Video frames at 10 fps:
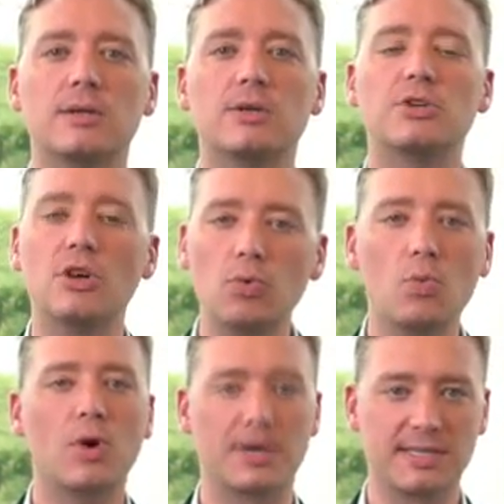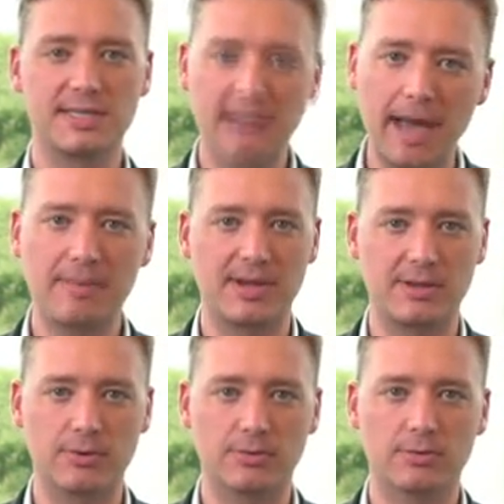No one is stopping
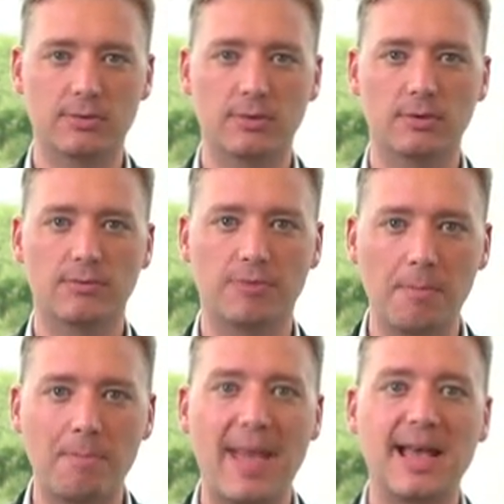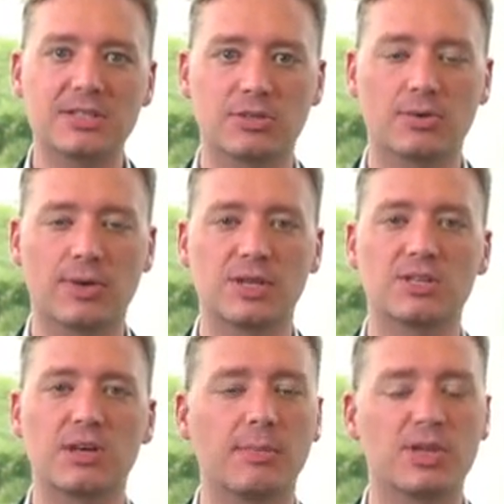you from mastering
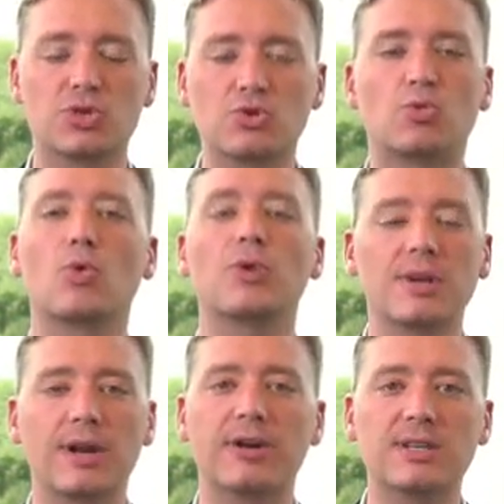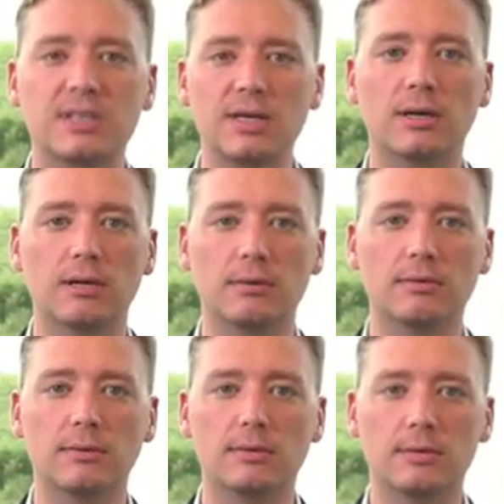some extraordinary skill.
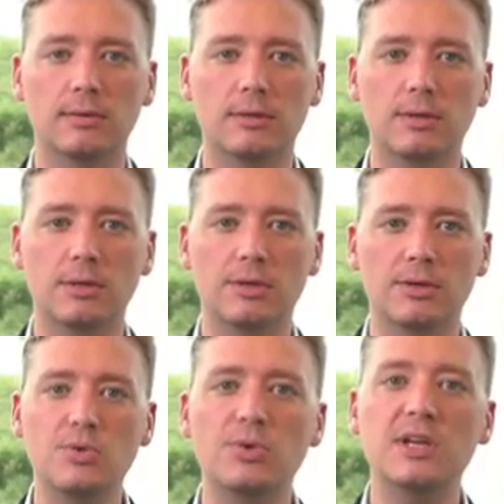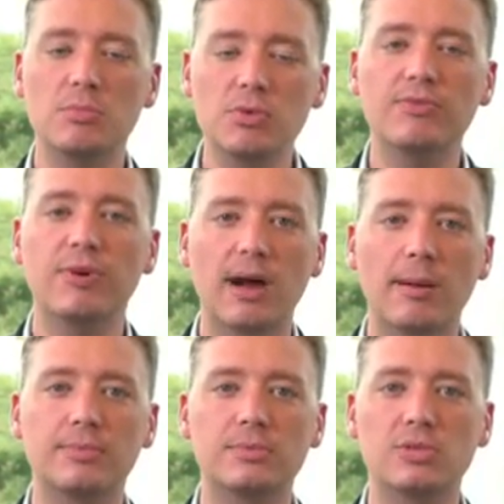You can move
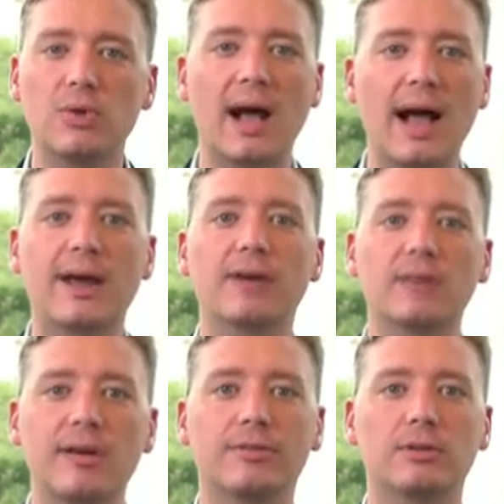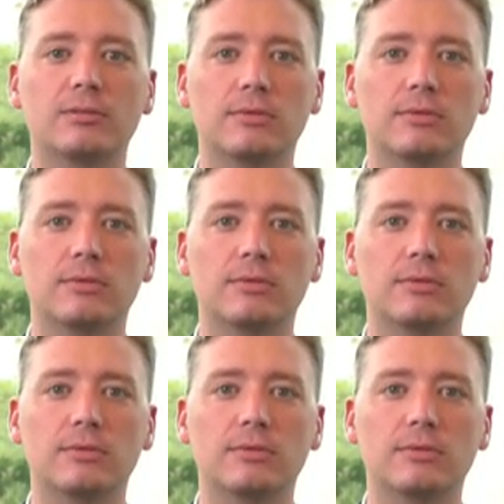up to a higher level.